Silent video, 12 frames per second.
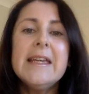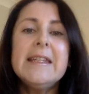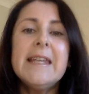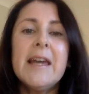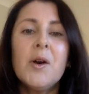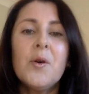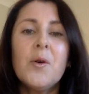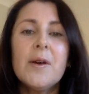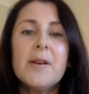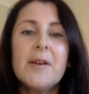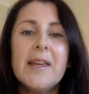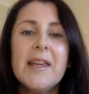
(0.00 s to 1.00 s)
Now,
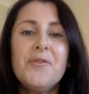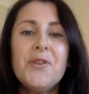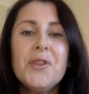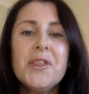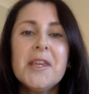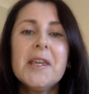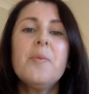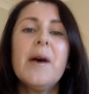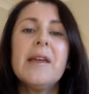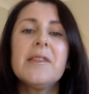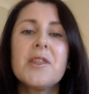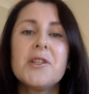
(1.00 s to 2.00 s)
if you think
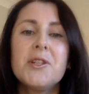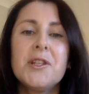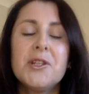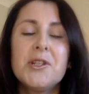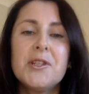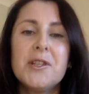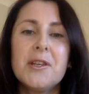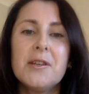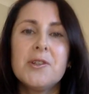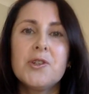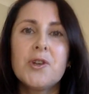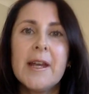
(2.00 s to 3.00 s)
about the
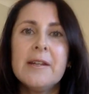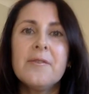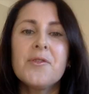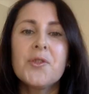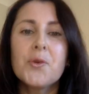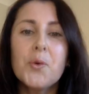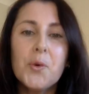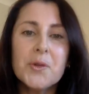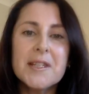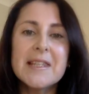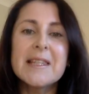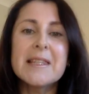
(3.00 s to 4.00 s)
train of
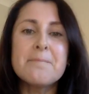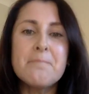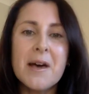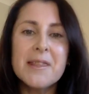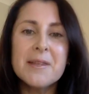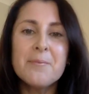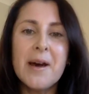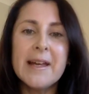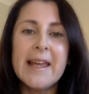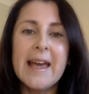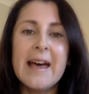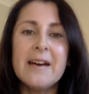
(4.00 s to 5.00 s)
thought that the mother might
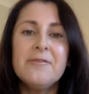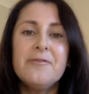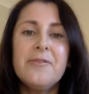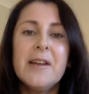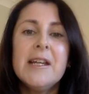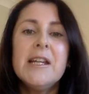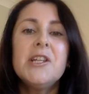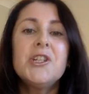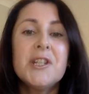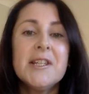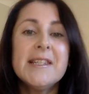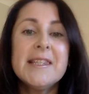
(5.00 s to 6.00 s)
have,
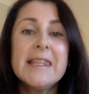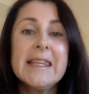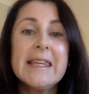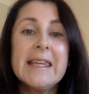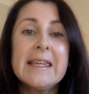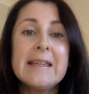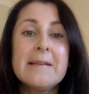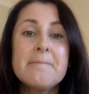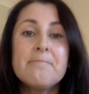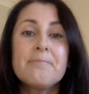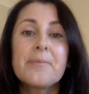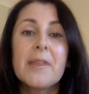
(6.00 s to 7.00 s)
she's thinking,
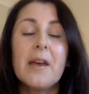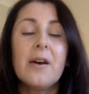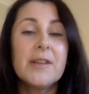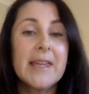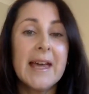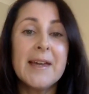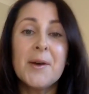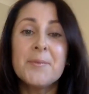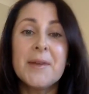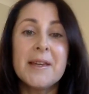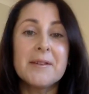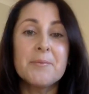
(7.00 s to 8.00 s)
okay,
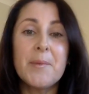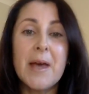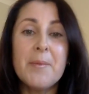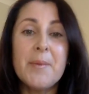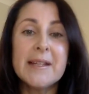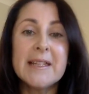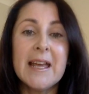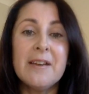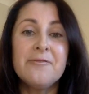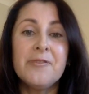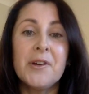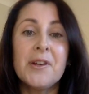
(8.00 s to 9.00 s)
I'm about to
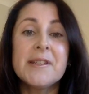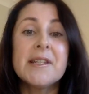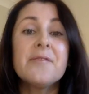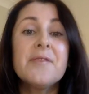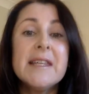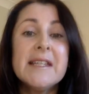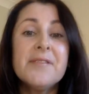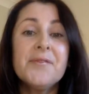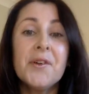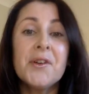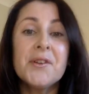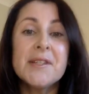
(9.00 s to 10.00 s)
have photos, and if these
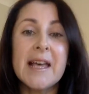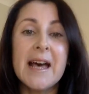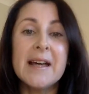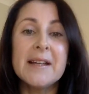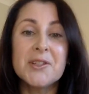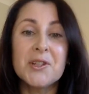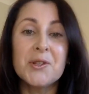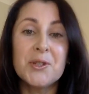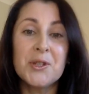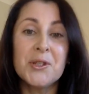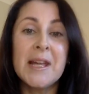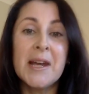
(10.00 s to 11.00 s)
photos don't
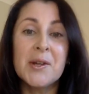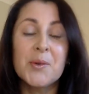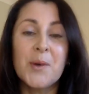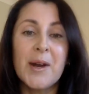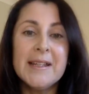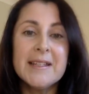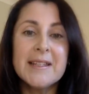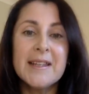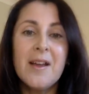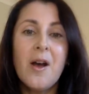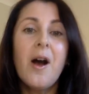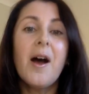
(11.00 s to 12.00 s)
turn out great,
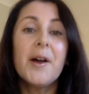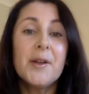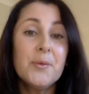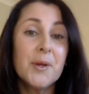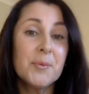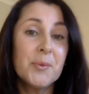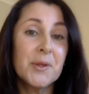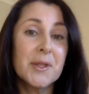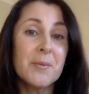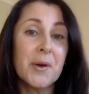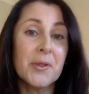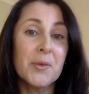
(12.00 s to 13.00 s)
I don't want to put
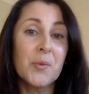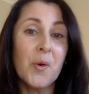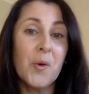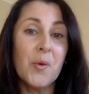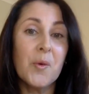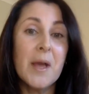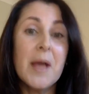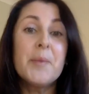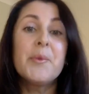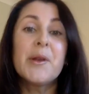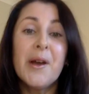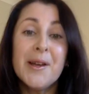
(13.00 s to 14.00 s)
them on the wall.
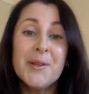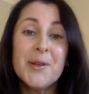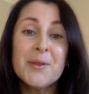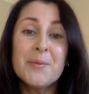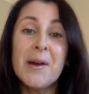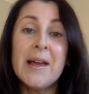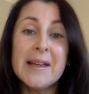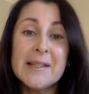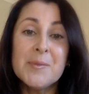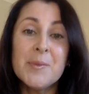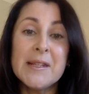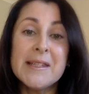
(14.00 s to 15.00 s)
But I know that my
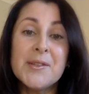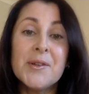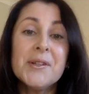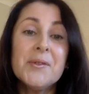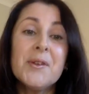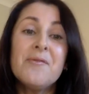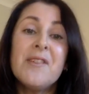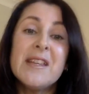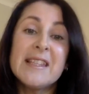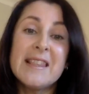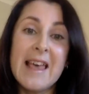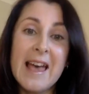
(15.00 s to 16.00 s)
husband is not going to
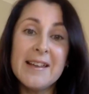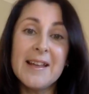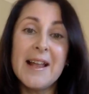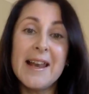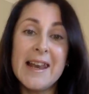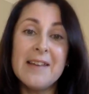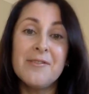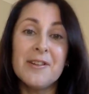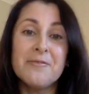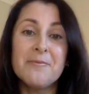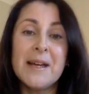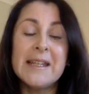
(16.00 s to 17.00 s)
invest that level
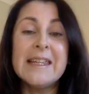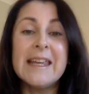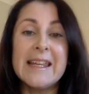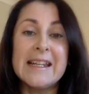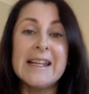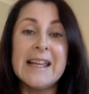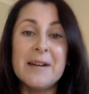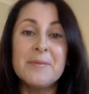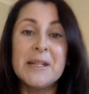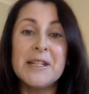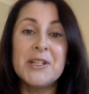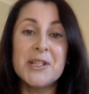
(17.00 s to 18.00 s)
of money and allow
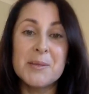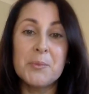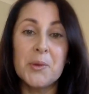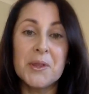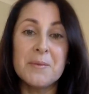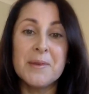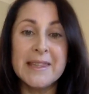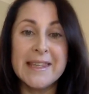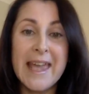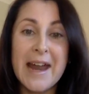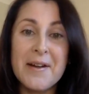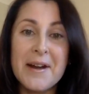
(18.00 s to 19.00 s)
me to just put them in the
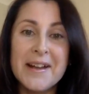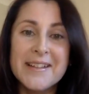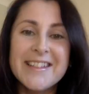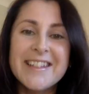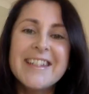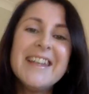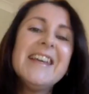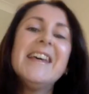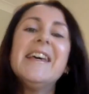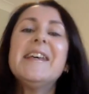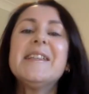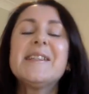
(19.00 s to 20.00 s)
garage.
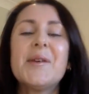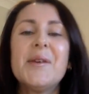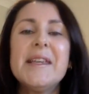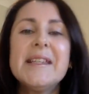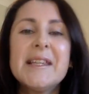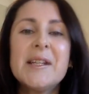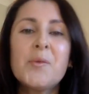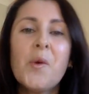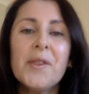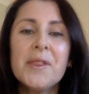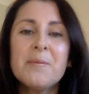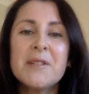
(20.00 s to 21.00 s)
So he's going to
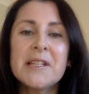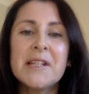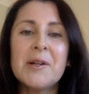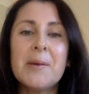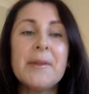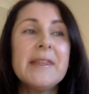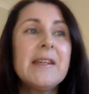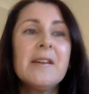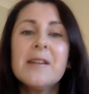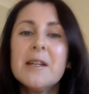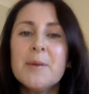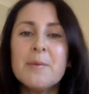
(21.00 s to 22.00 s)
want them to go up, and then I'm
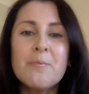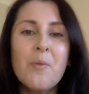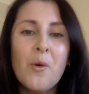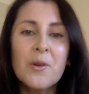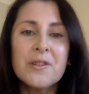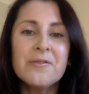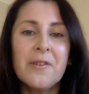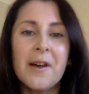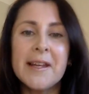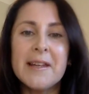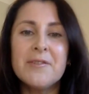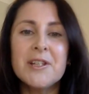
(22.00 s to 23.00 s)
going to be
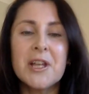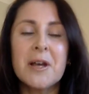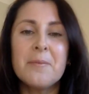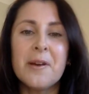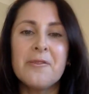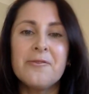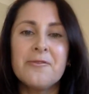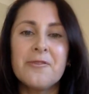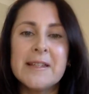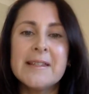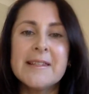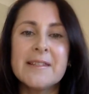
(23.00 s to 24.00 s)
mortified every time my
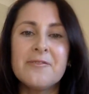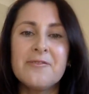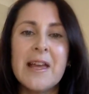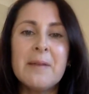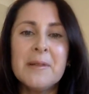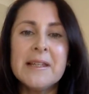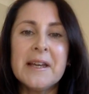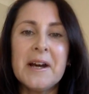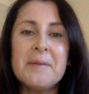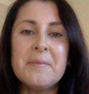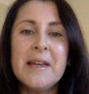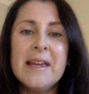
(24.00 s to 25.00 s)
friends and family
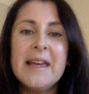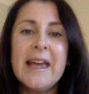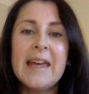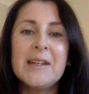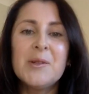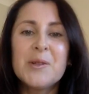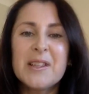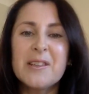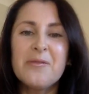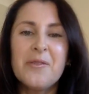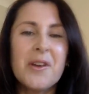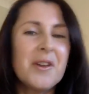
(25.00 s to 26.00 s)
come and look at the
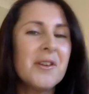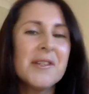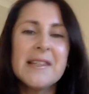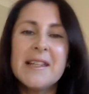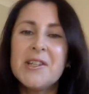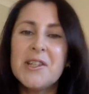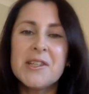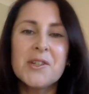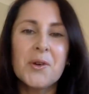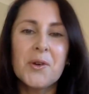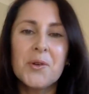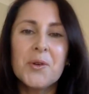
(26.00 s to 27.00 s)
photos, and they're just
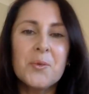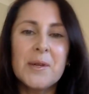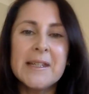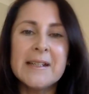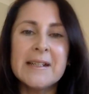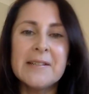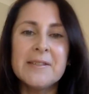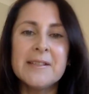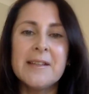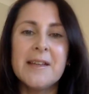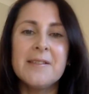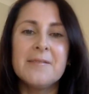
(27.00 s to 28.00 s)
not who we are,
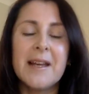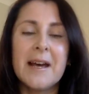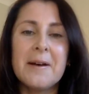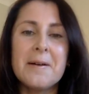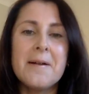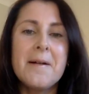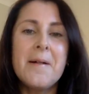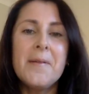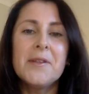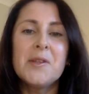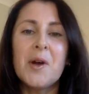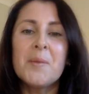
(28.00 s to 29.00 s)
and
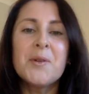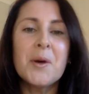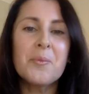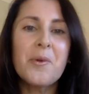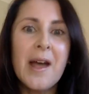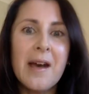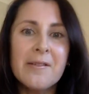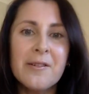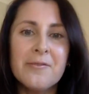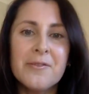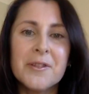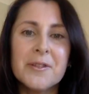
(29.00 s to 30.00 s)
I'm not proud
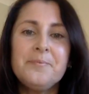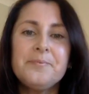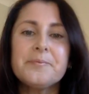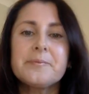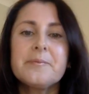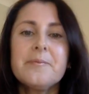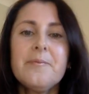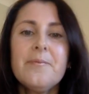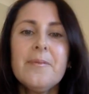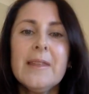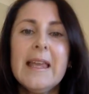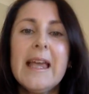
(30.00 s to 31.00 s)
of them.
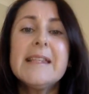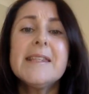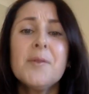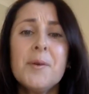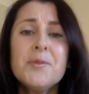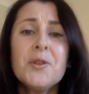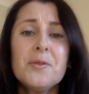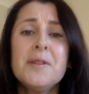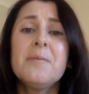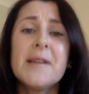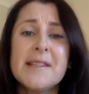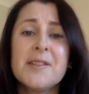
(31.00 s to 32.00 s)
And so I'm
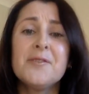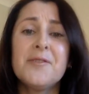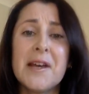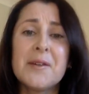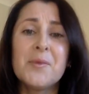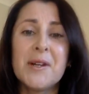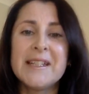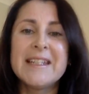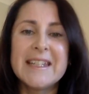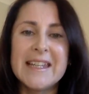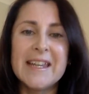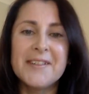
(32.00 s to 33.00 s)
talking myself out of wanting
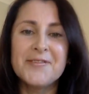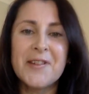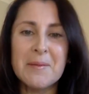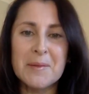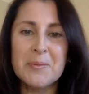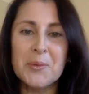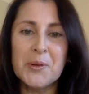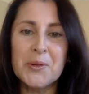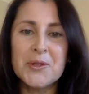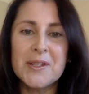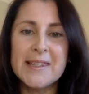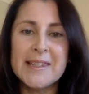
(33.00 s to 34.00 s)
to get family
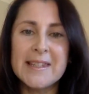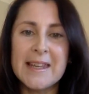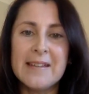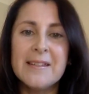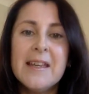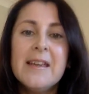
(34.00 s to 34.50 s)
portraits now.